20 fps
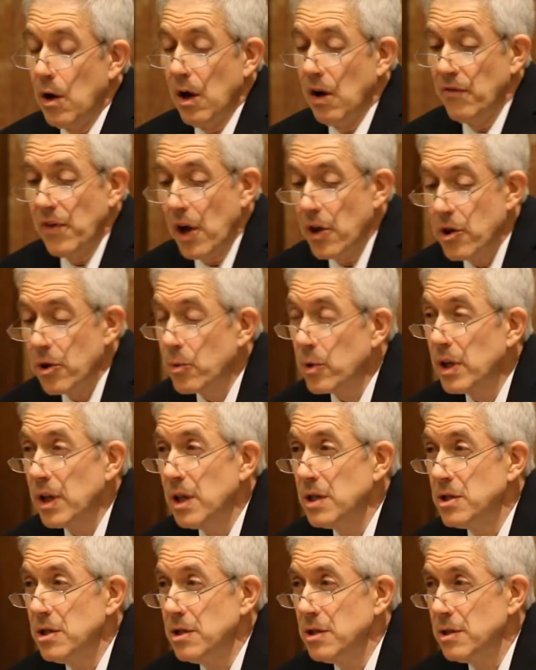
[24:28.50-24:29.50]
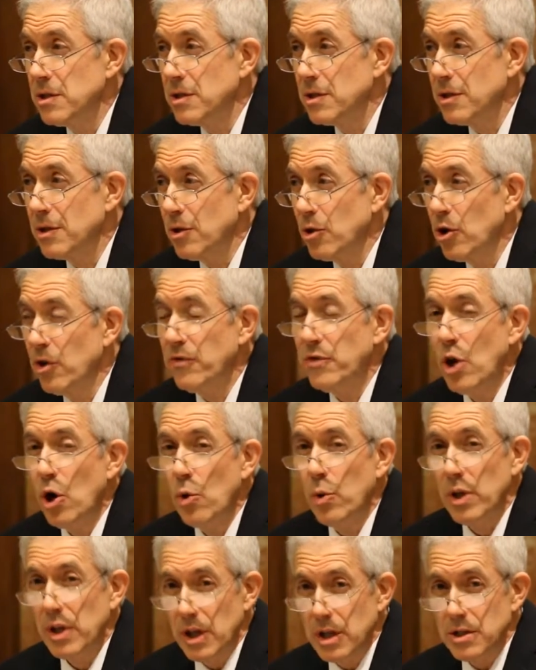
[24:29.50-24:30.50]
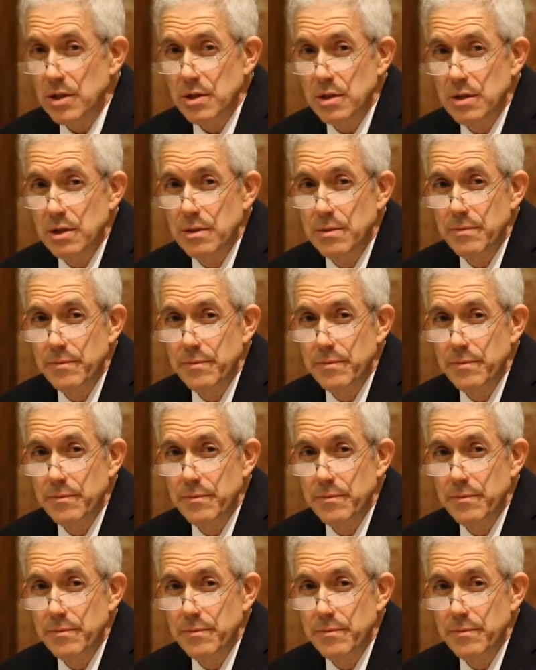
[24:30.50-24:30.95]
of other religions or of no religion.